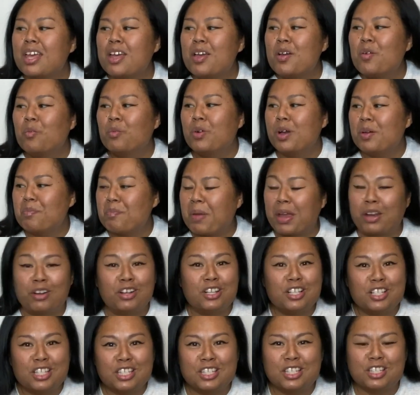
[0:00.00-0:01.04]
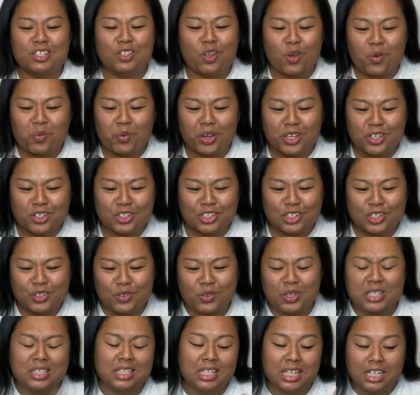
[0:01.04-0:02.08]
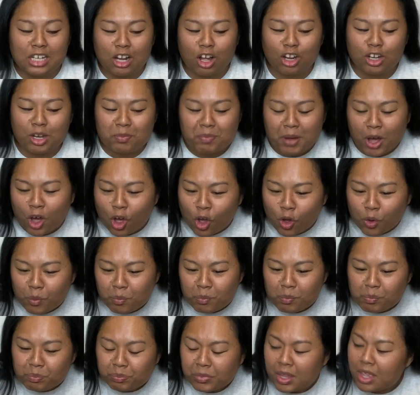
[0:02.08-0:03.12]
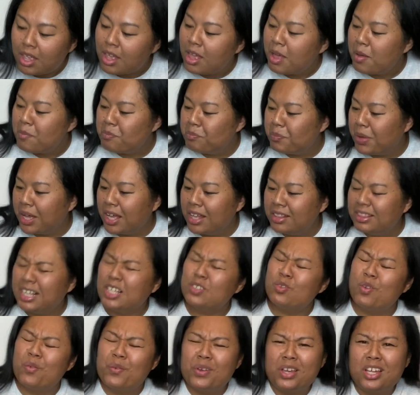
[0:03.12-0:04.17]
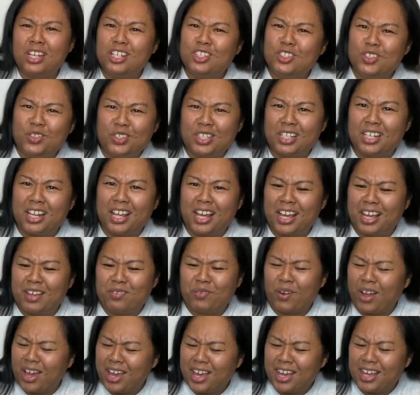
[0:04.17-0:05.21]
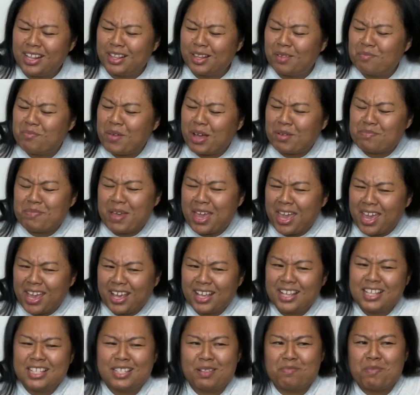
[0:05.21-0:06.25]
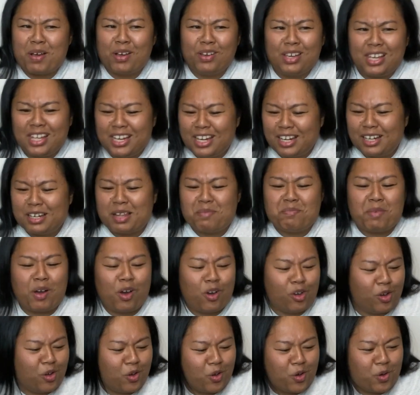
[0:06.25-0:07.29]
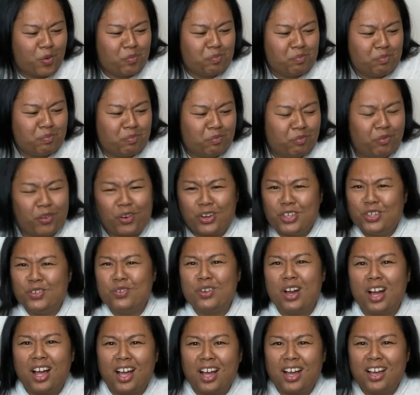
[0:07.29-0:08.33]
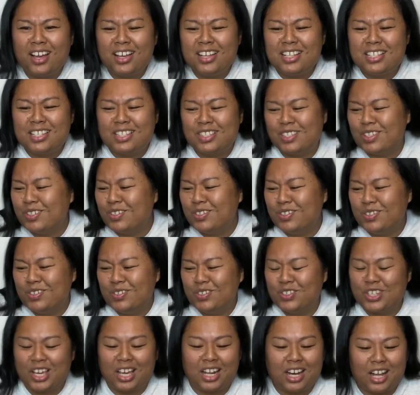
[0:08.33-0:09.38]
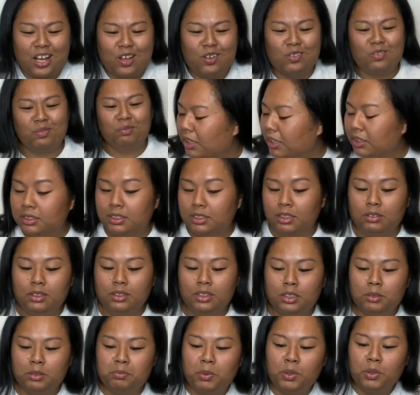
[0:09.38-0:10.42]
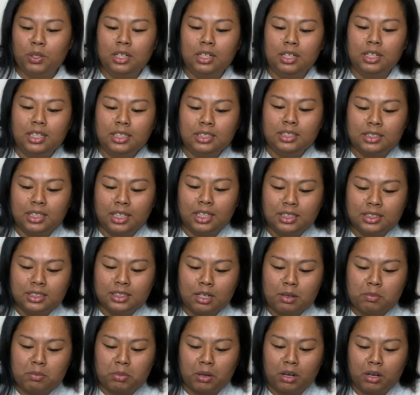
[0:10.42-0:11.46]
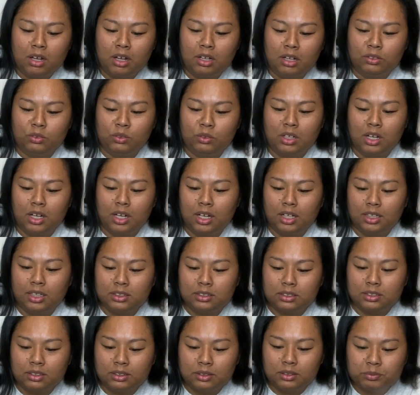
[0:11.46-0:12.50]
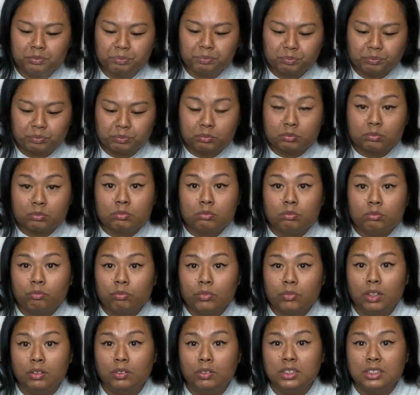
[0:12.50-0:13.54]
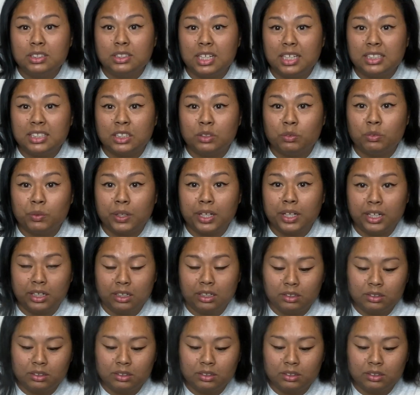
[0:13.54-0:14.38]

what parents don't want you to do is eat all the mahop, but that's what we're gonna do today, right? The mukbang is about eating the mahop for you guys to check it out. So this is boiling. Let's taste our broth, you guys. It's nice and red.